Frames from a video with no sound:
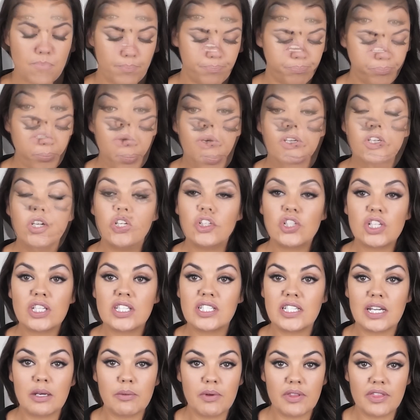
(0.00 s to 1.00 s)
So I could just
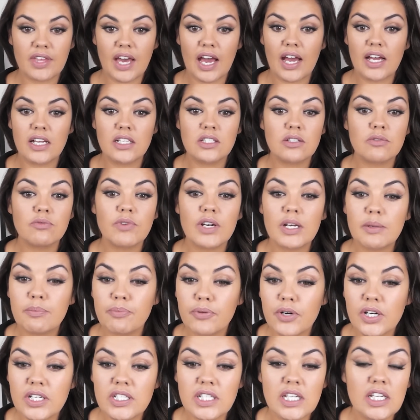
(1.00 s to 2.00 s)
stick with that. It's a really
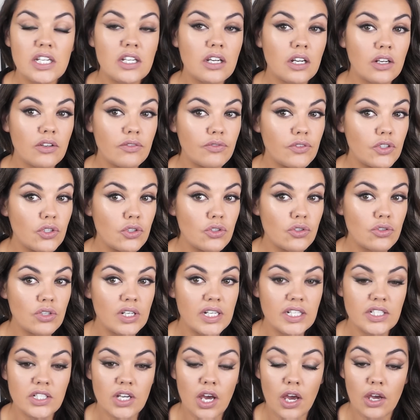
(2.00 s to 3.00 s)
pretty kind of
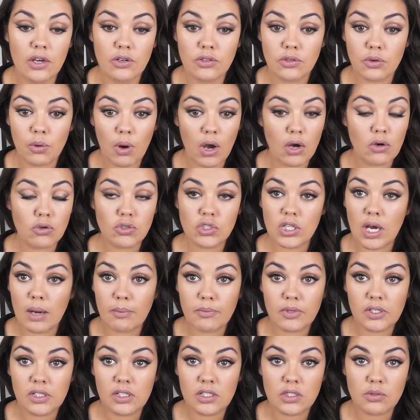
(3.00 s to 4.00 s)
neutrally tone, quite
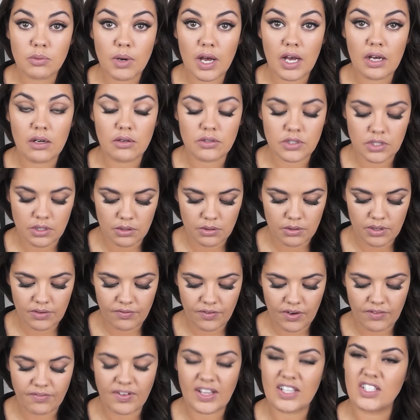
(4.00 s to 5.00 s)
autumnal as well. So if
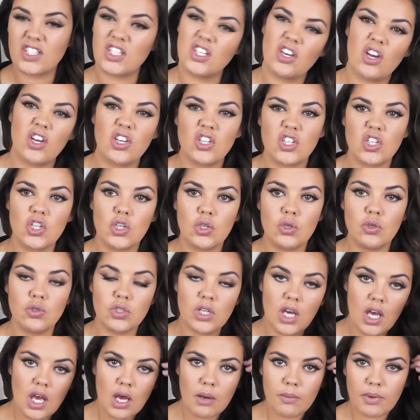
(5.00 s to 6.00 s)
I fancy going nude,
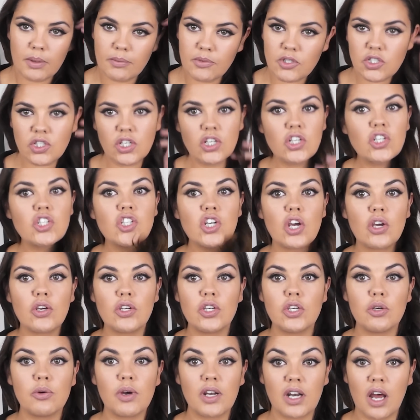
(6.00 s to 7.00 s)
but I'm just going to show
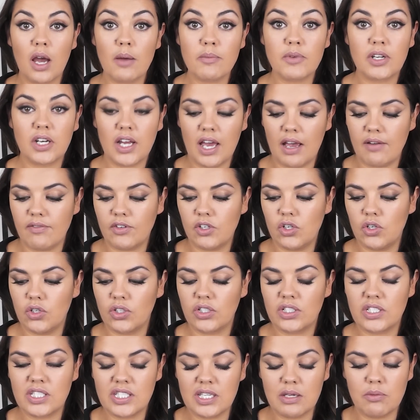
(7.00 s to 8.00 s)
you, and I'm going to have a look
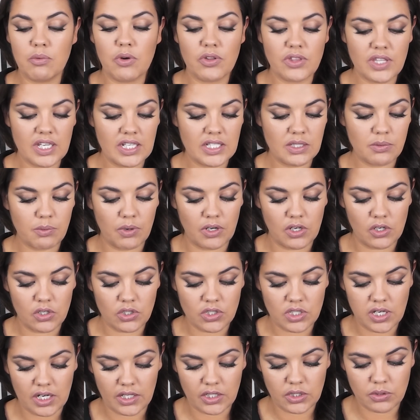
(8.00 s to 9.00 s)
to see what this one
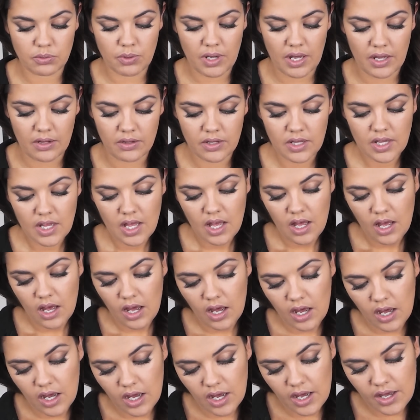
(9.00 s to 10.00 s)
looks like as well.
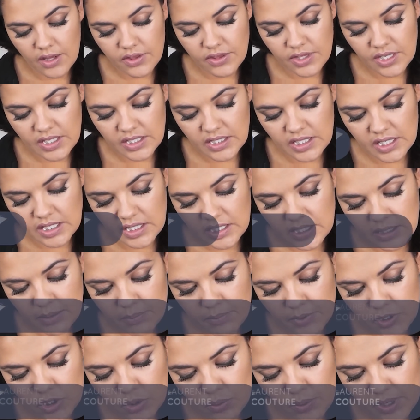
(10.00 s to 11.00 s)
This is
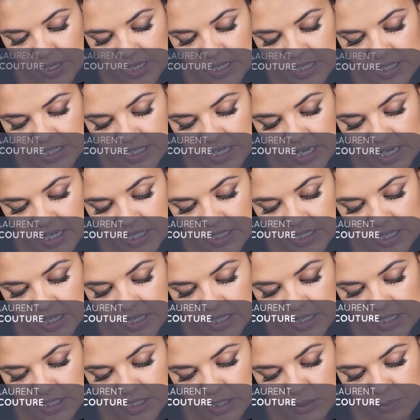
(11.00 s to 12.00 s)
number 26,
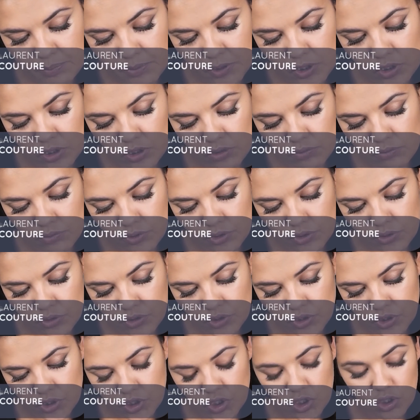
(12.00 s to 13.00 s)
and this is Pure Rouge
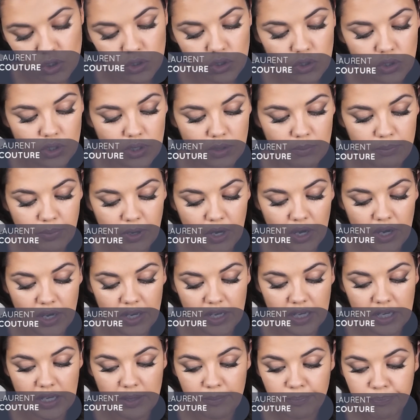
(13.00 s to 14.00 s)
Couture
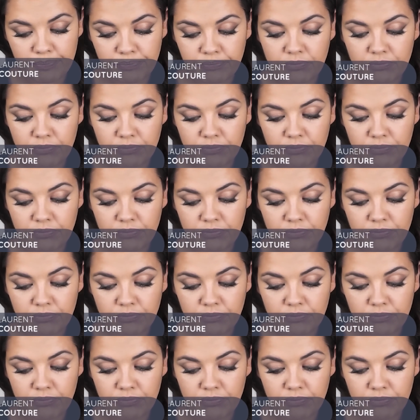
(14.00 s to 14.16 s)
by